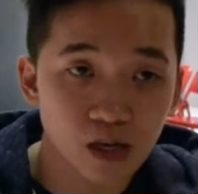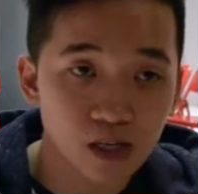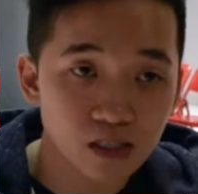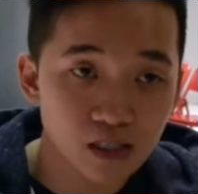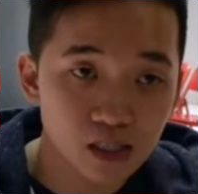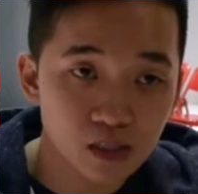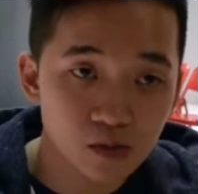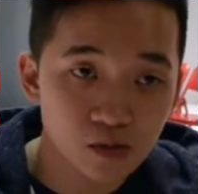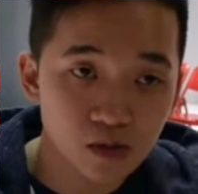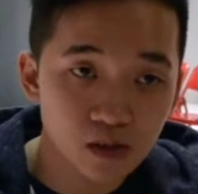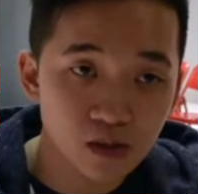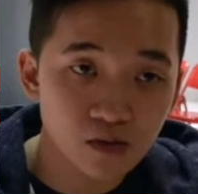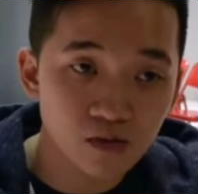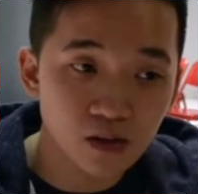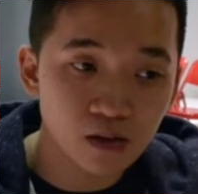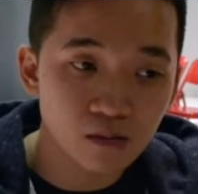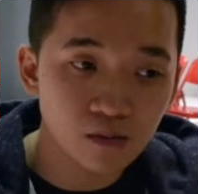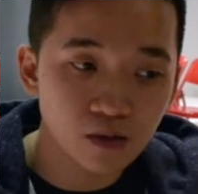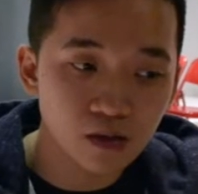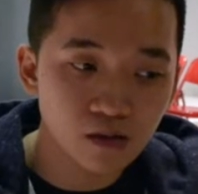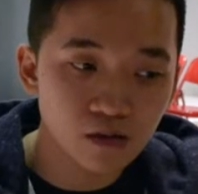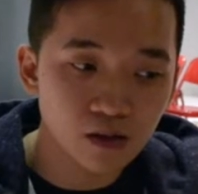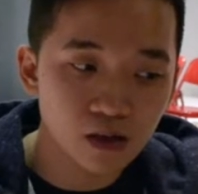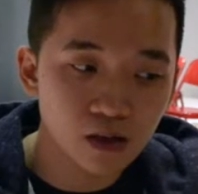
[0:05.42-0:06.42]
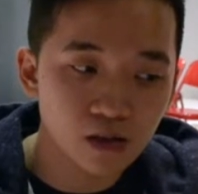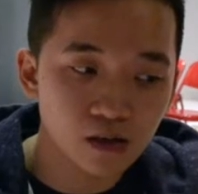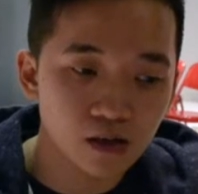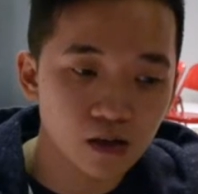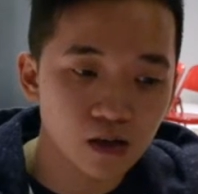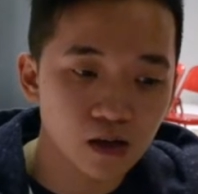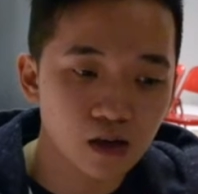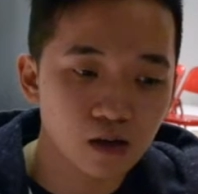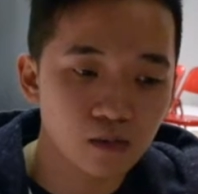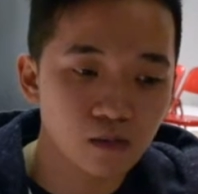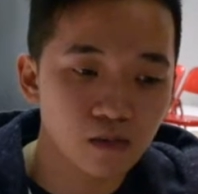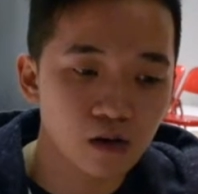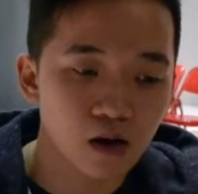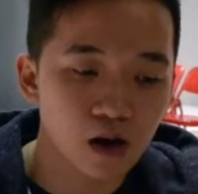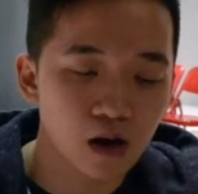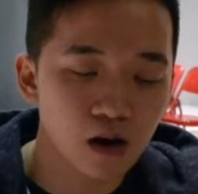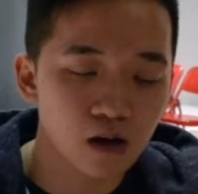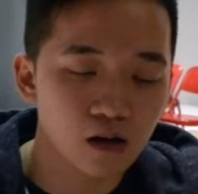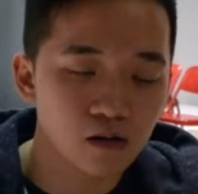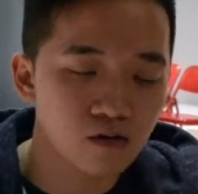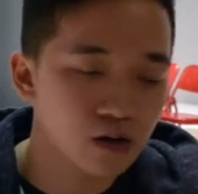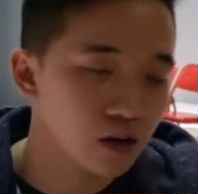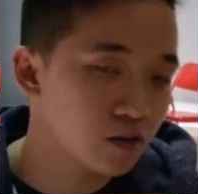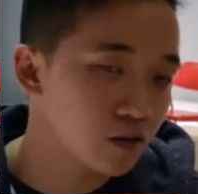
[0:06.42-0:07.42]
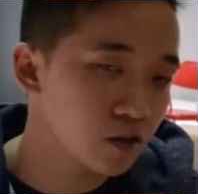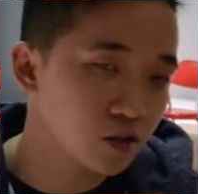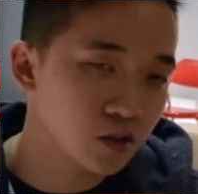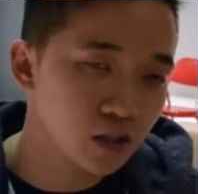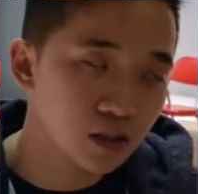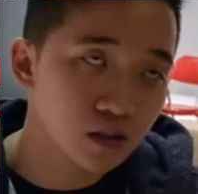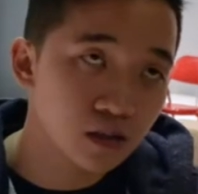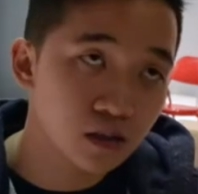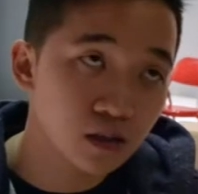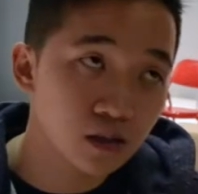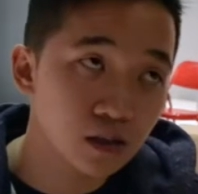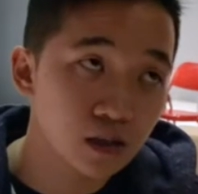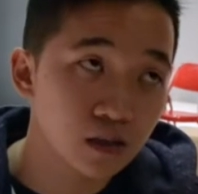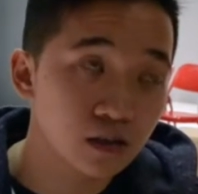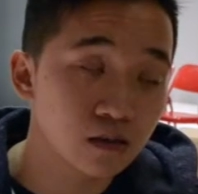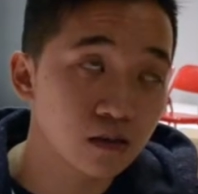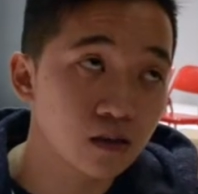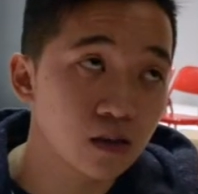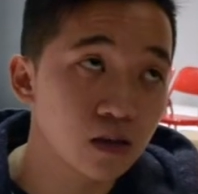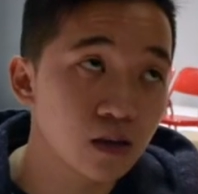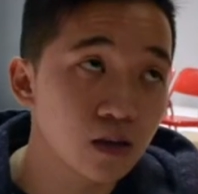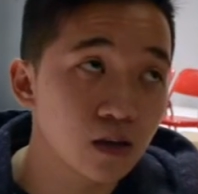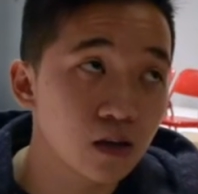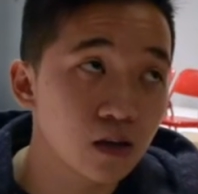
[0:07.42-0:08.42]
process with his family, right? Um, around his gender and